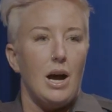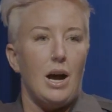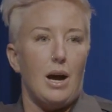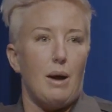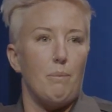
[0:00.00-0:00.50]

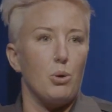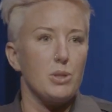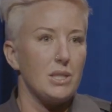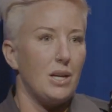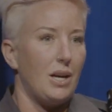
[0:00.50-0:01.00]

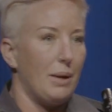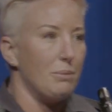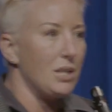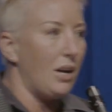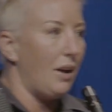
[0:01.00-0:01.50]
Most
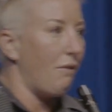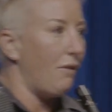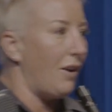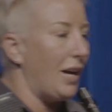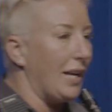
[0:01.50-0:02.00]
times I
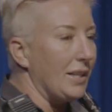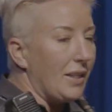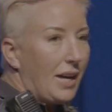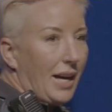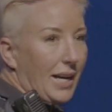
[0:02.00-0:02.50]
find
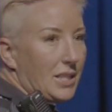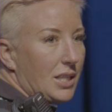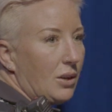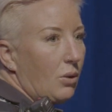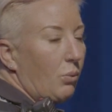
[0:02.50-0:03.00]
that
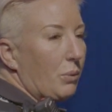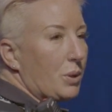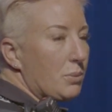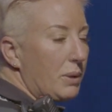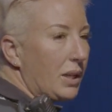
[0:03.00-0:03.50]
when we're
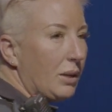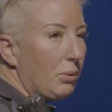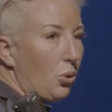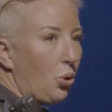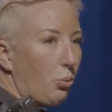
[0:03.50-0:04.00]
speaking
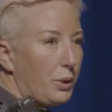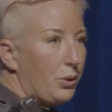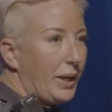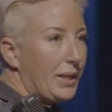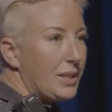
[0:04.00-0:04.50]
about
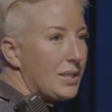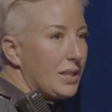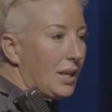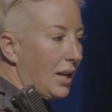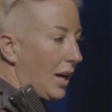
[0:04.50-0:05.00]
opioids,
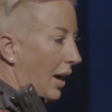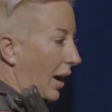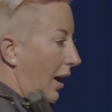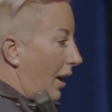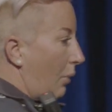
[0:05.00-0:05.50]

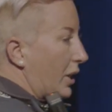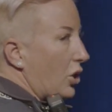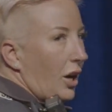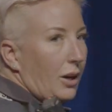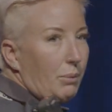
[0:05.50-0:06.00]
we
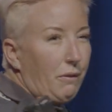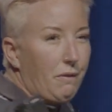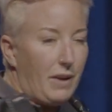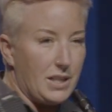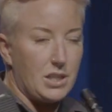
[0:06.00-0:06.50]
talk about
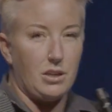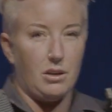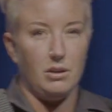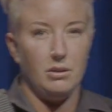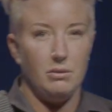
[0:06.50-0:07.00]

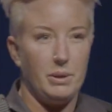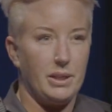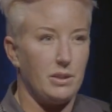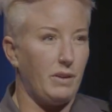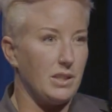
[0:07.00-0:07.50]
fentanyl,
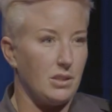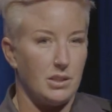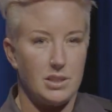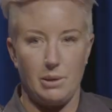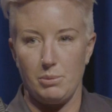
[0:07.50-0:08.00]
because
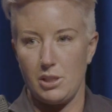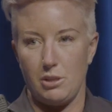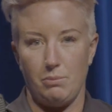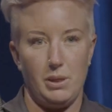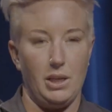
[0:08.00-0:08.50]
fentanyl seems
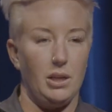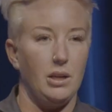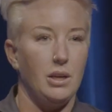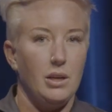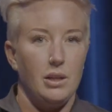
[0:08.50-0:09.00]
to be
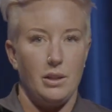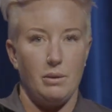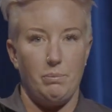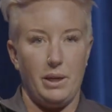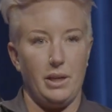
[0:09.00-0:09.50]
the
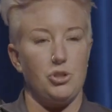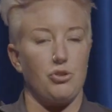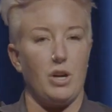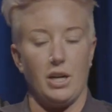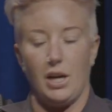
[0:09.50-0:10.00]
big
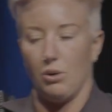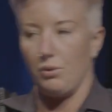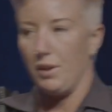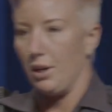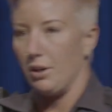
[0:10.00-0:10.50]
drug
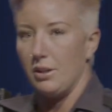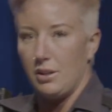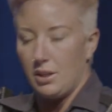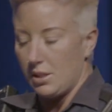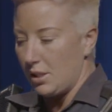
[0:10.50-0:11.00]
out there
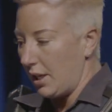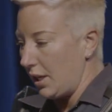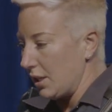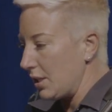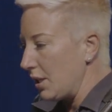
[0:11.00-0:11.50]
these
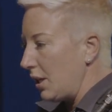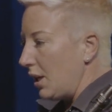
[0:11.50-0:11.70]
days.